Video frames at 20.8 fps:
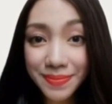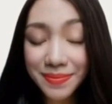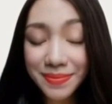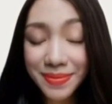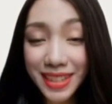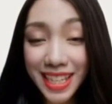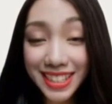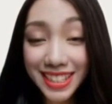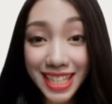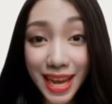
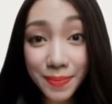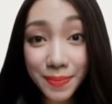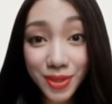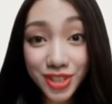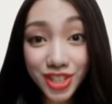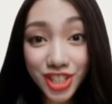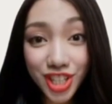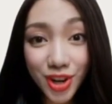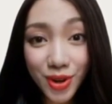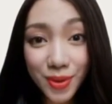Example
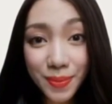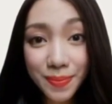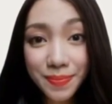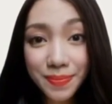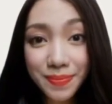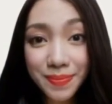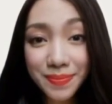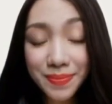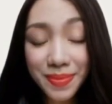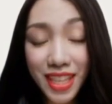2.
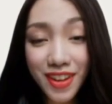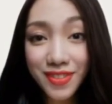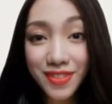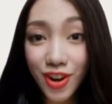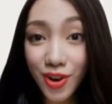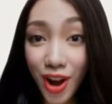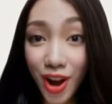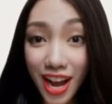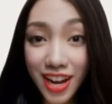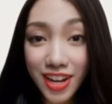If a
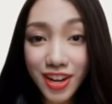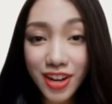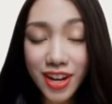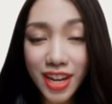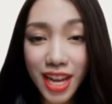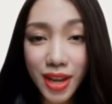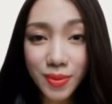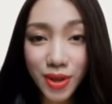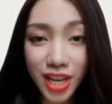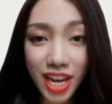creditor
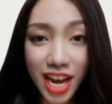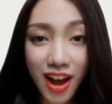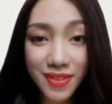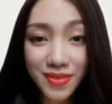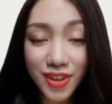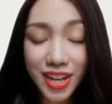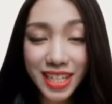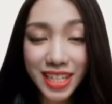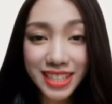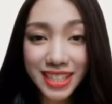can
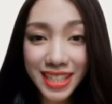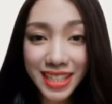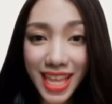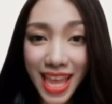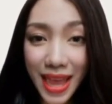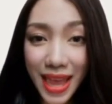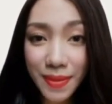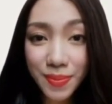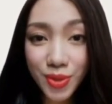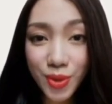recover his
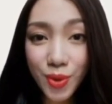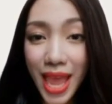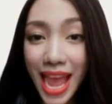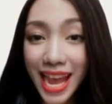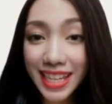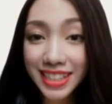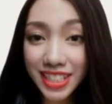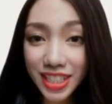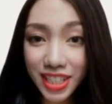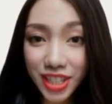claim through
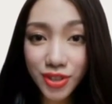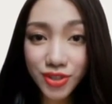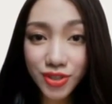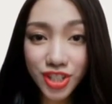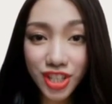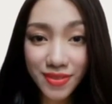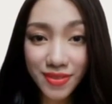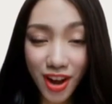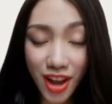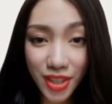
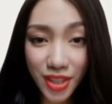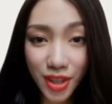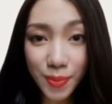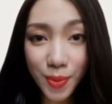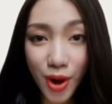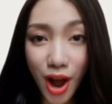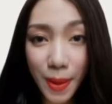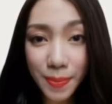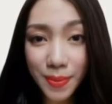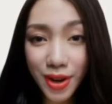execution of other
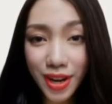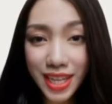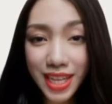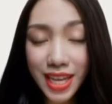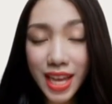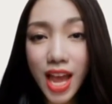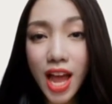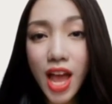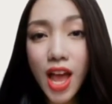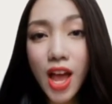
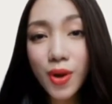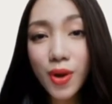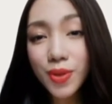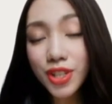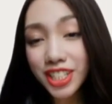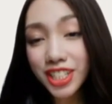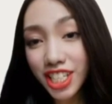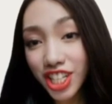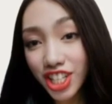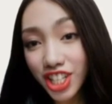property,
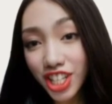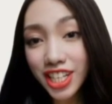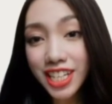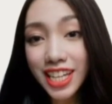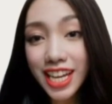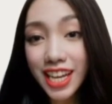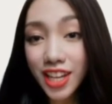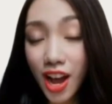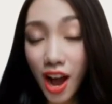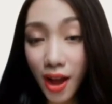rescission
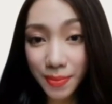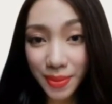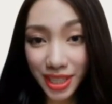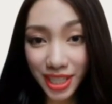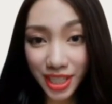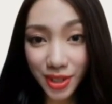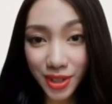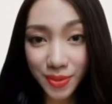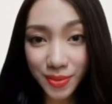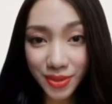cannot be
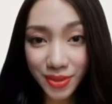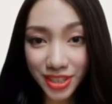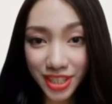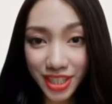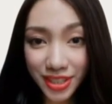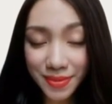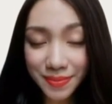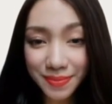used.